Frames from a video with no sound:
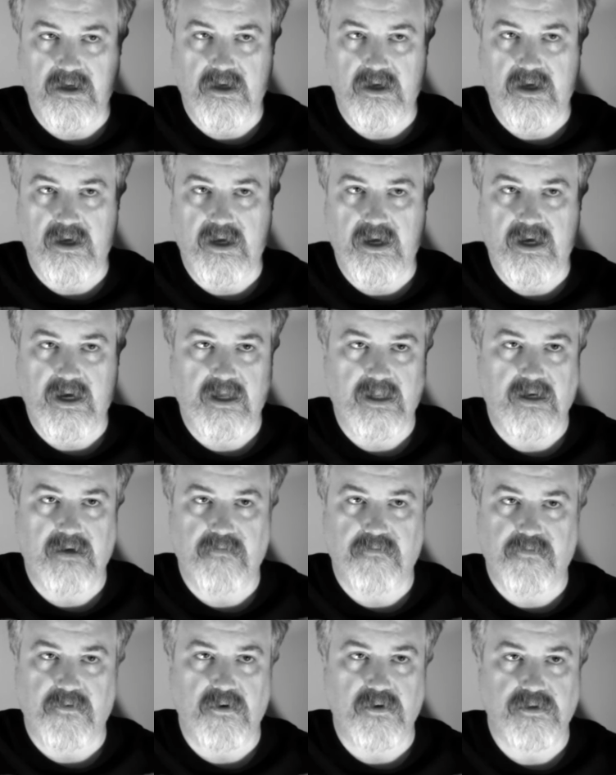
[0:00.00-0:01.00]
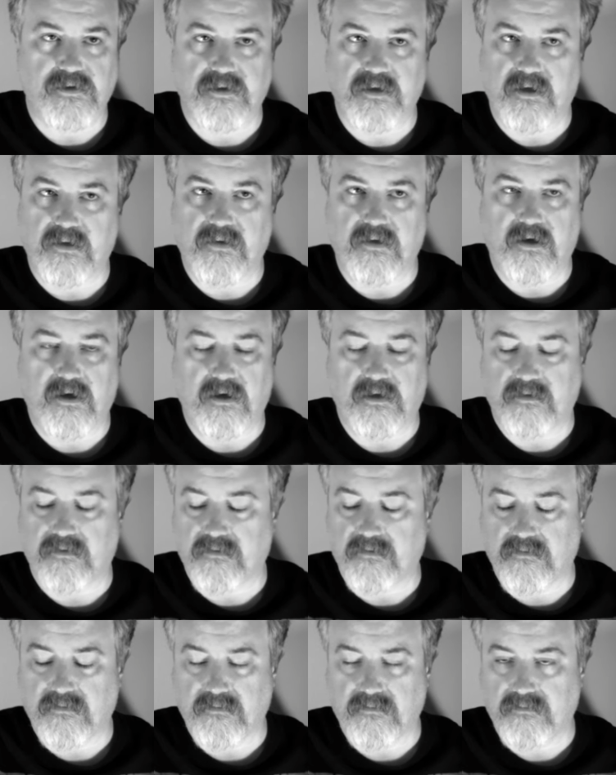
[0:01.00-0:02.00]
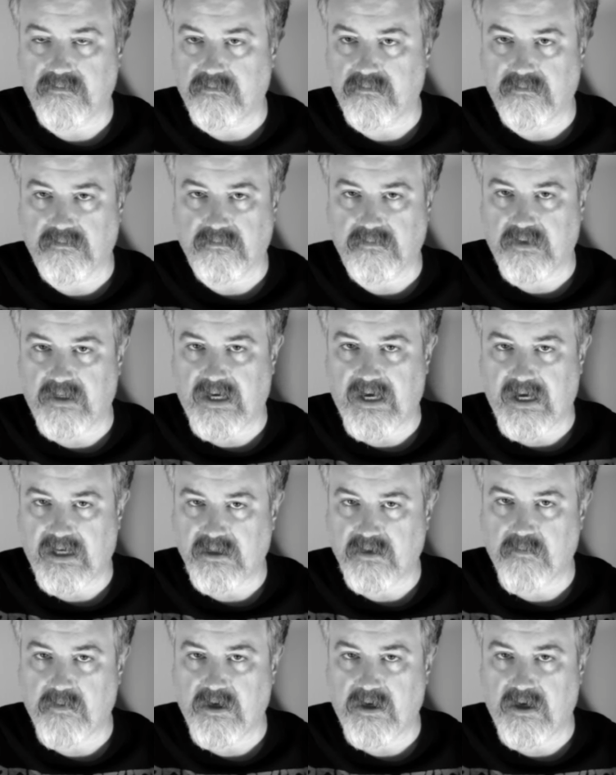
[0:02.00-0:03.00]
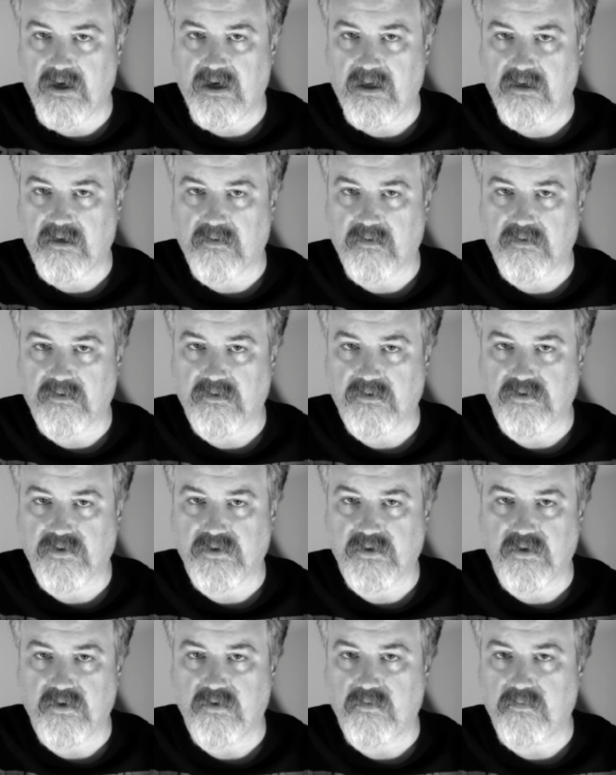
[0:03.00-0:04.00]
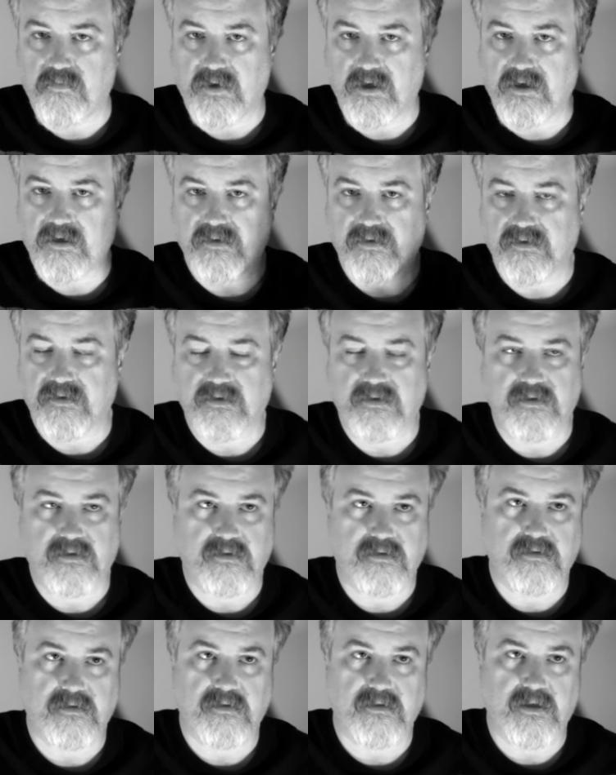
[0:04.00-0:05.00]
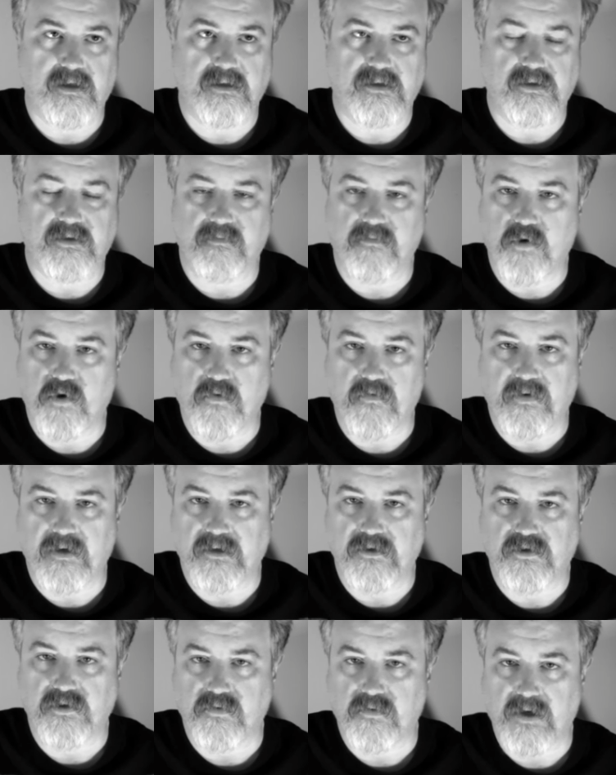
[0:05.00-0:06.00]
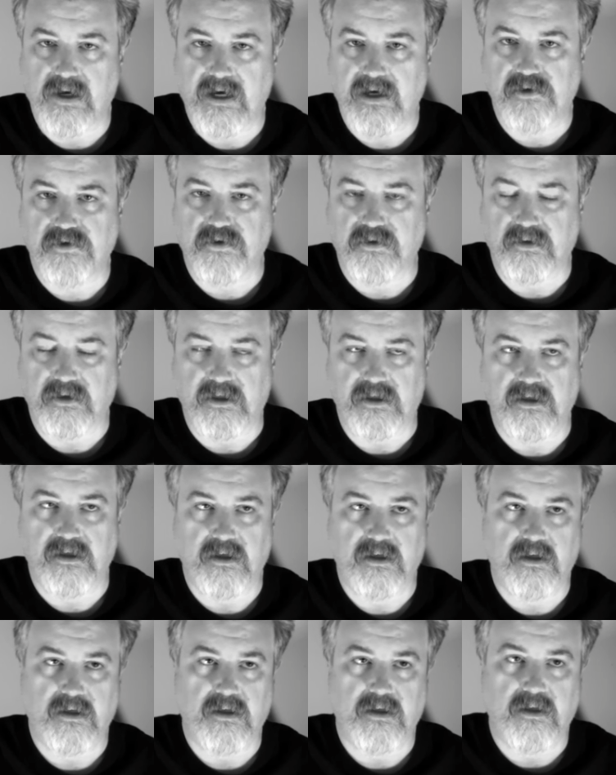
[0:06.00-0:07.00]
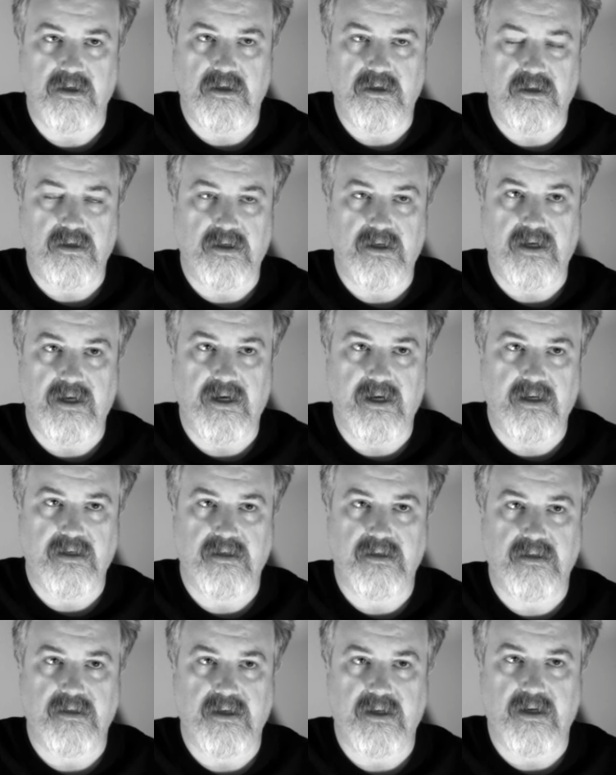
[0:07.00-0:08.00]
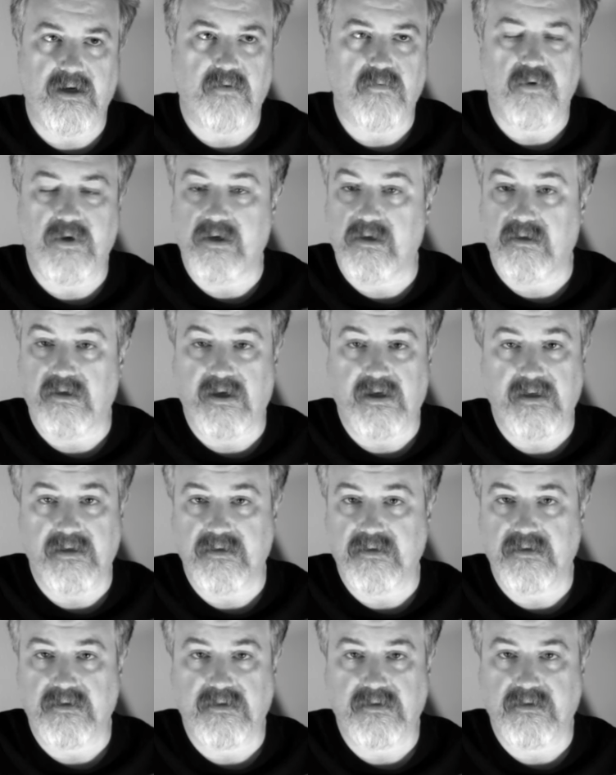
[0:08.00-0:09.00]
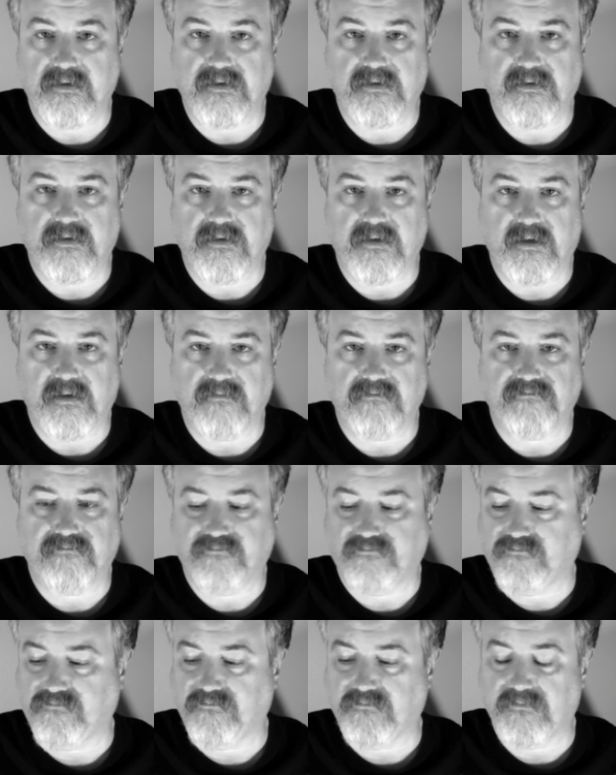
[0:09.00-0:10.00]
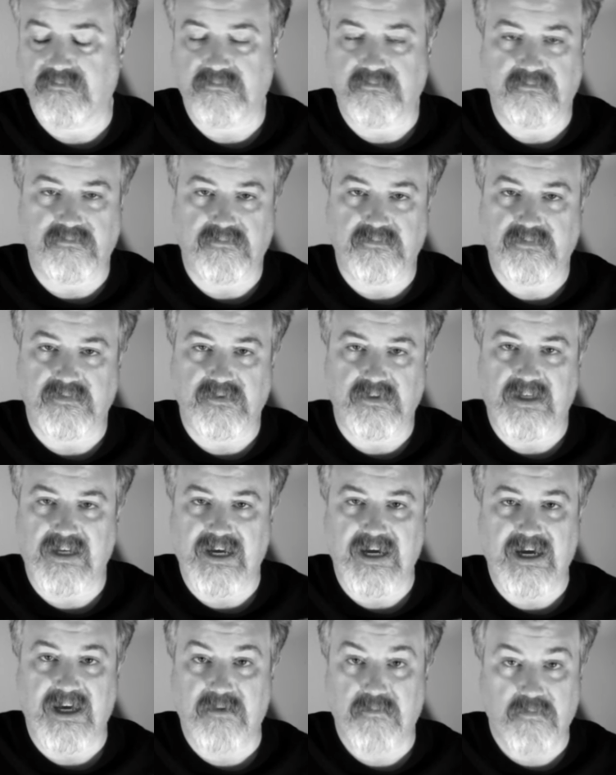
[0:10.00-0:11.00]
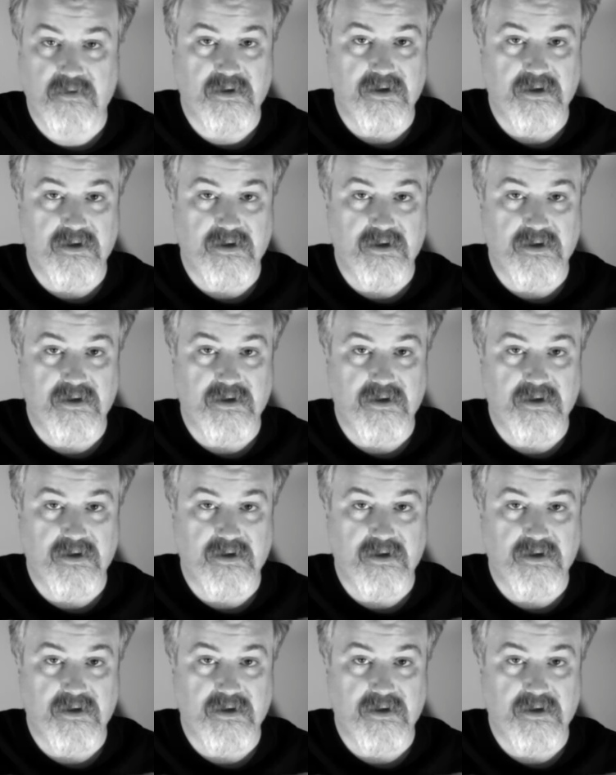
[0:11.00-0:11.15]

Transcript: and at first I thought it has to be a guy in a suit because it's moving too naturally. And then I realized the